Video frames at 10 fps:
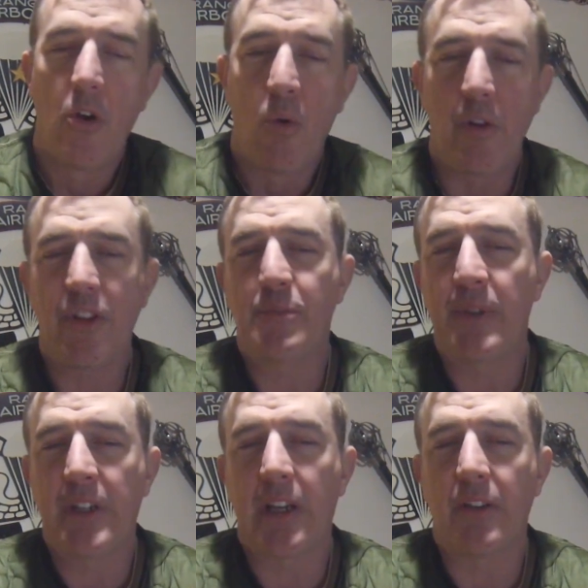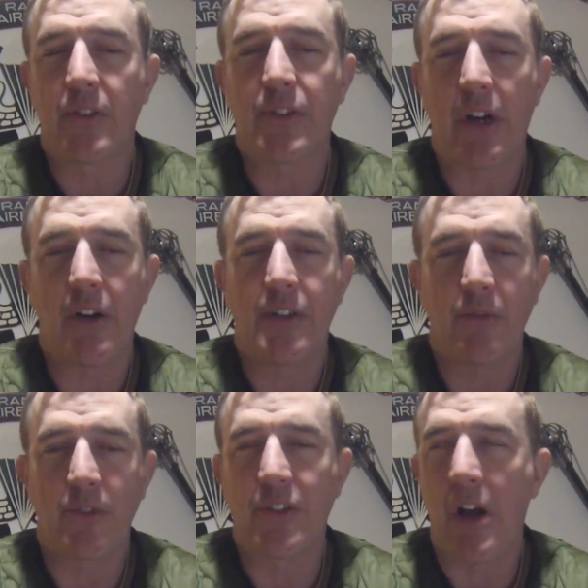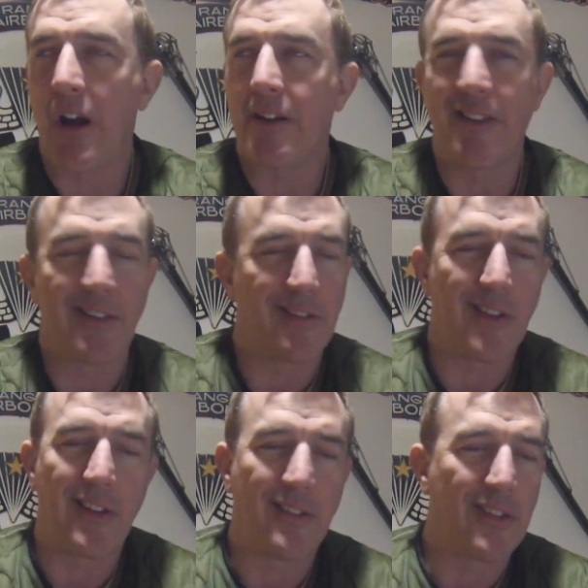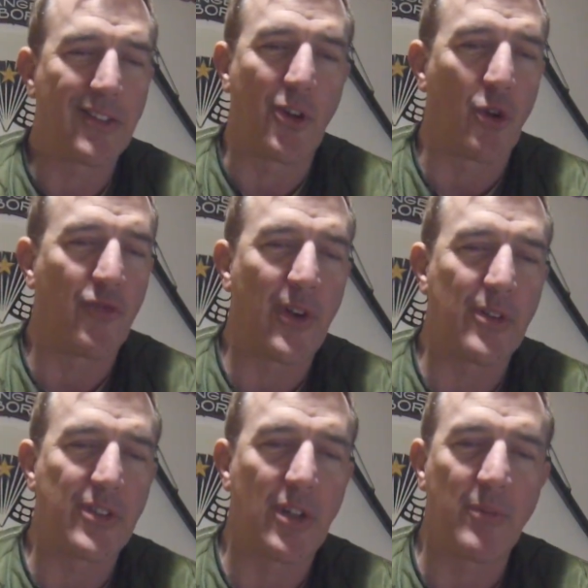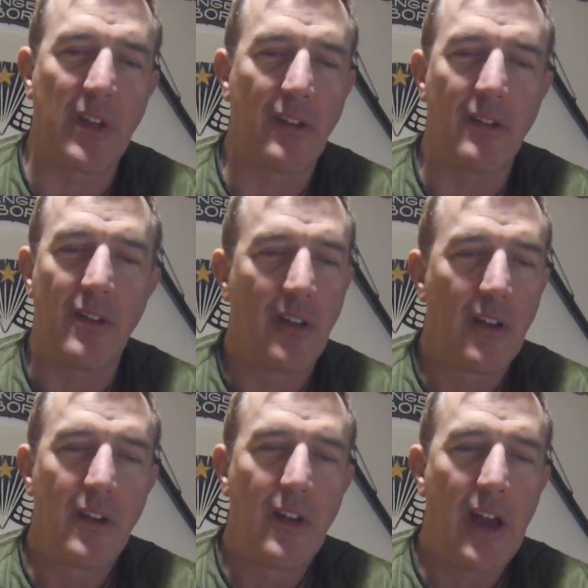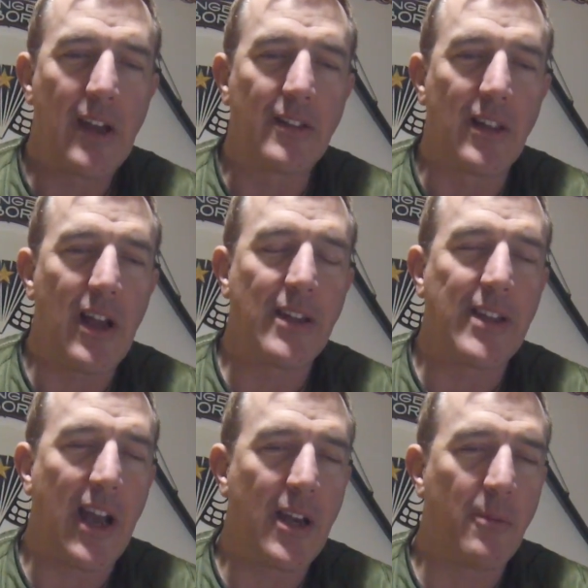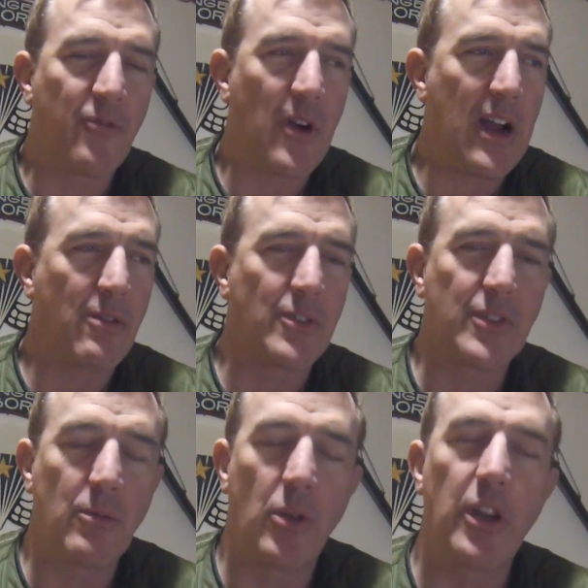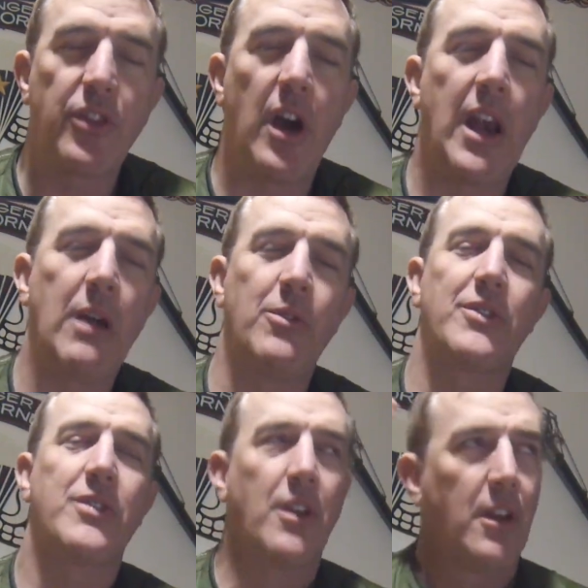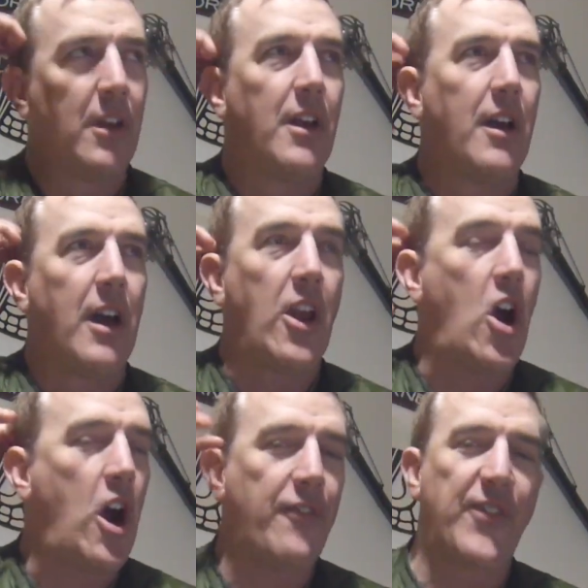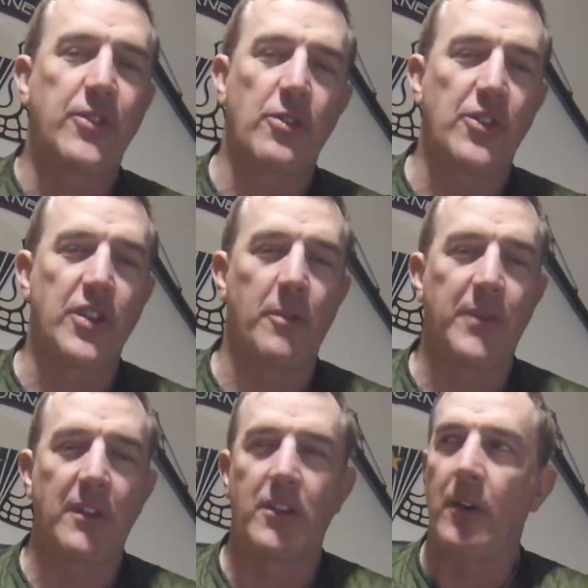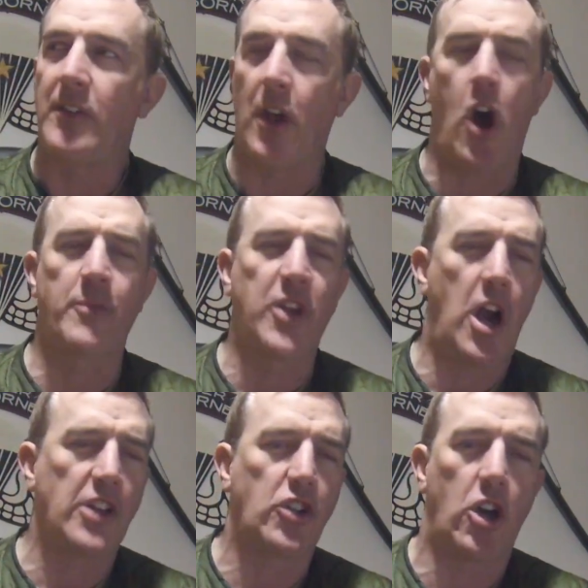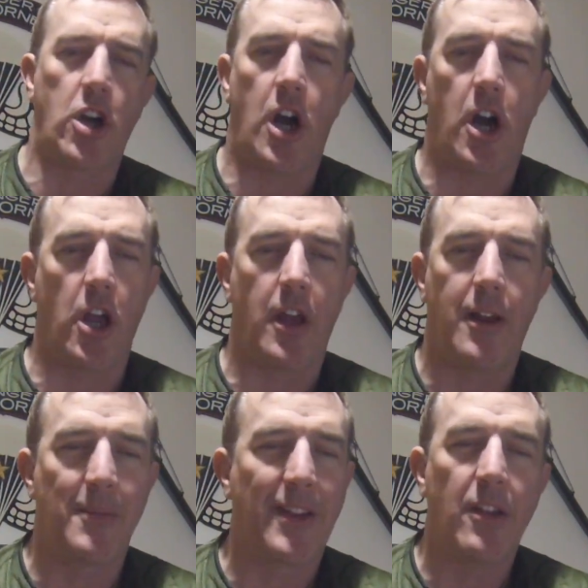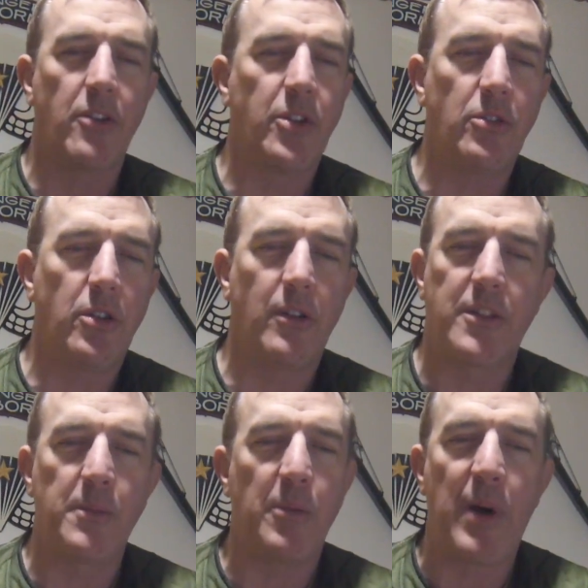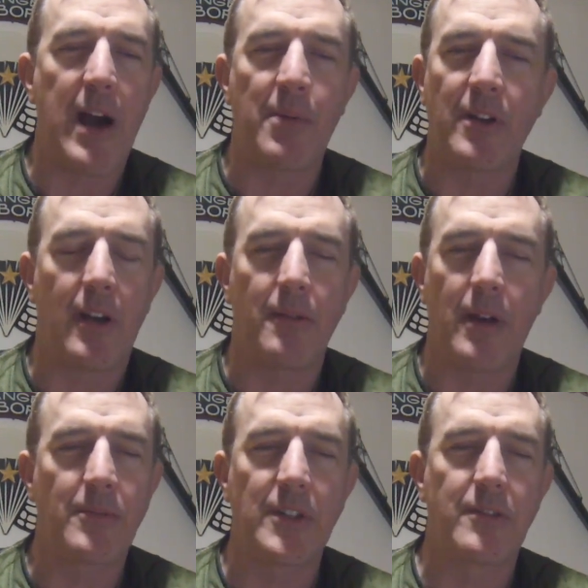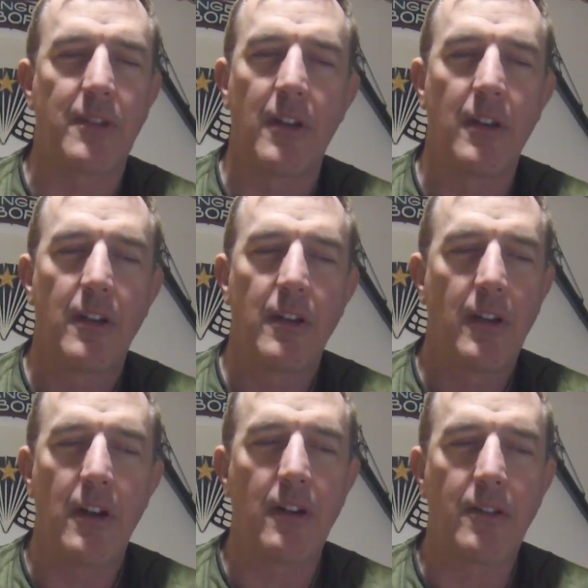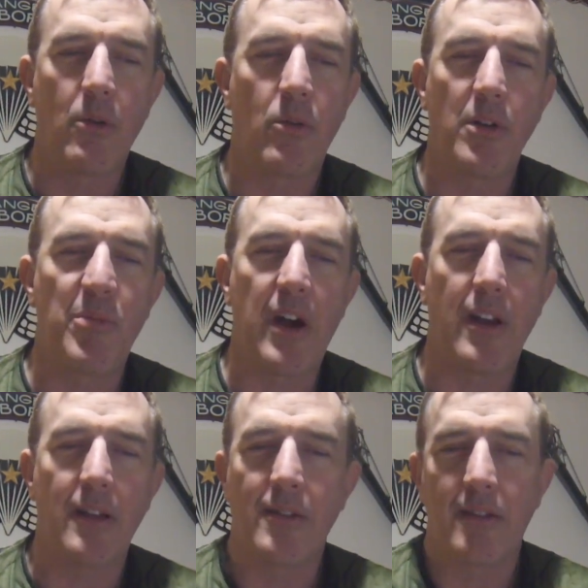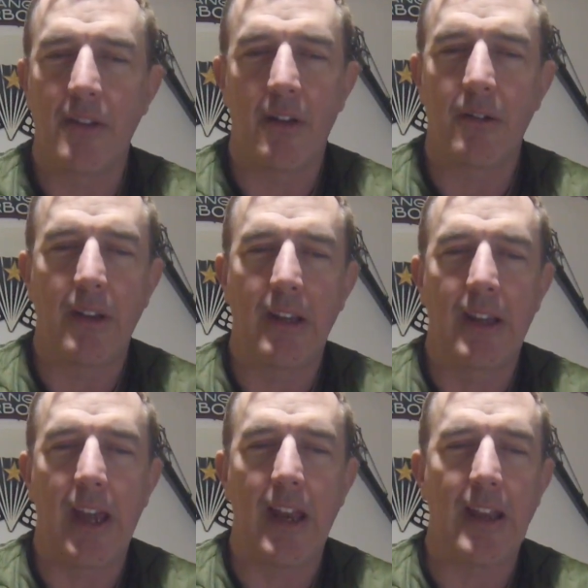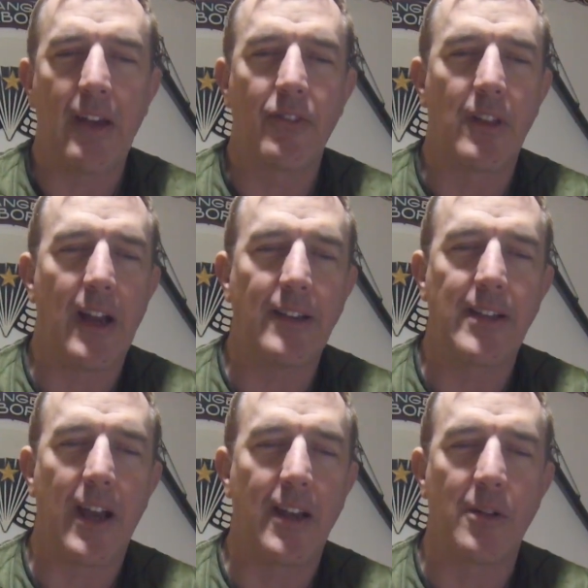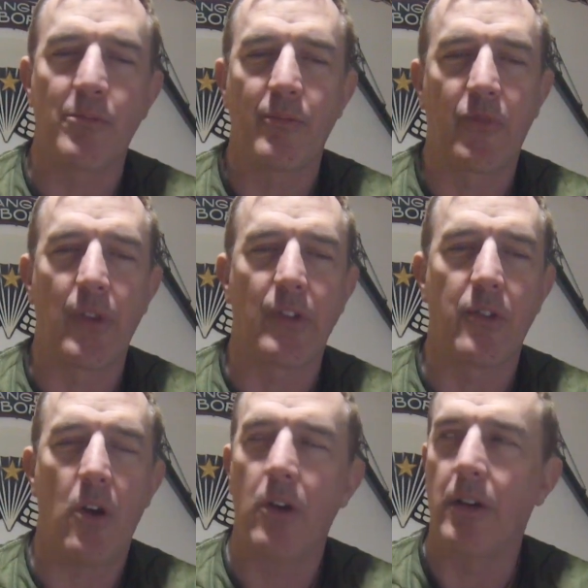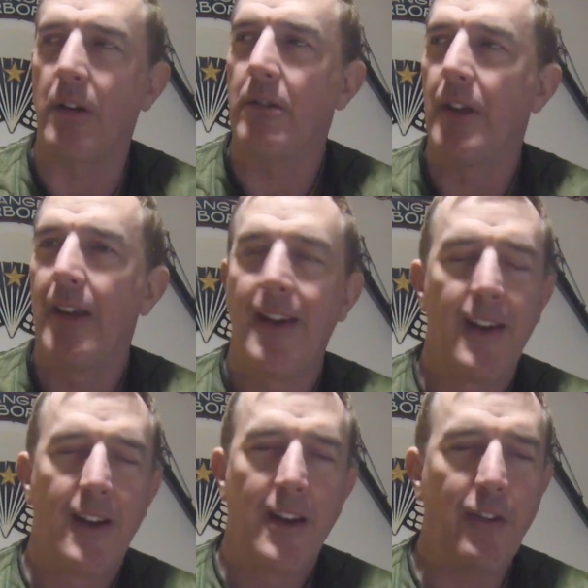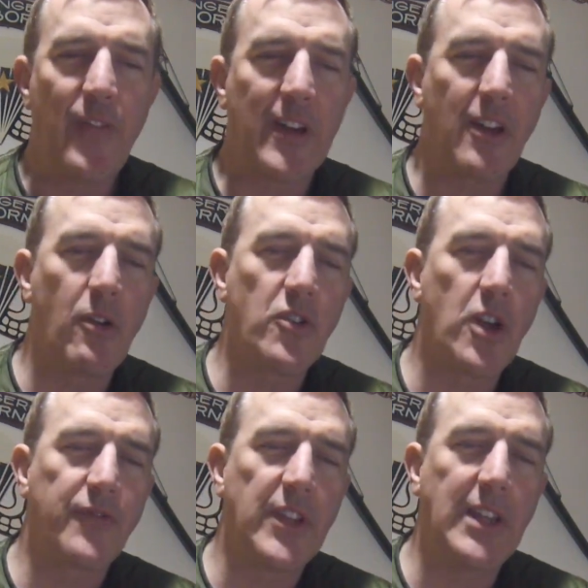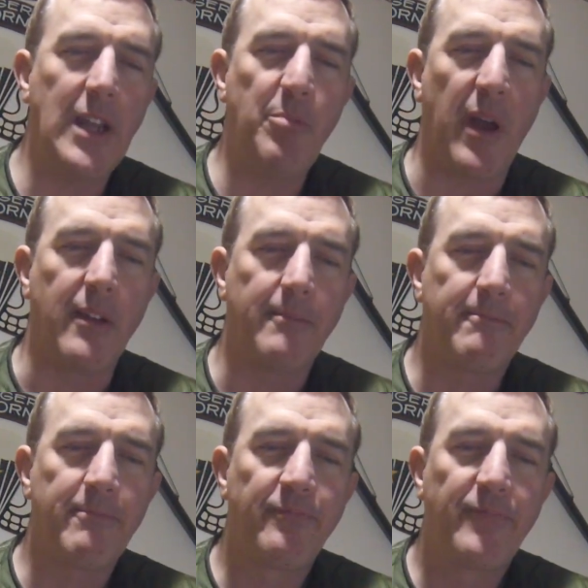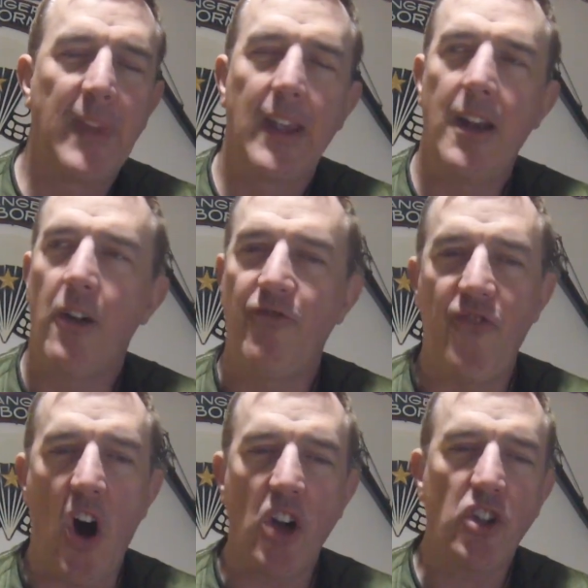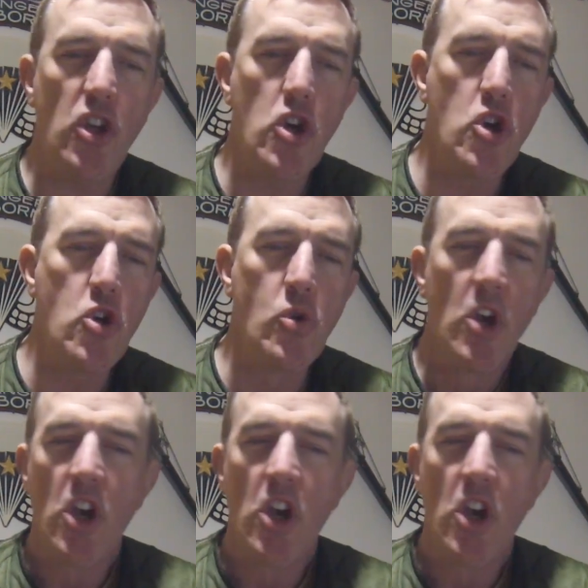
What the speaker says: Well, this particular sergeant was talking to his girlfriend or something and had the line tied up for hours. Well, he thought I was an officer or something, so he's like, oh, sorry, sir. I'm like, no, dude, this is me, Pop. I'm just, you know, don't worry about it. It's just, you know, you can't have the line tied up for this long, you know? And he fucking goes off the deep end. You know, fuck you.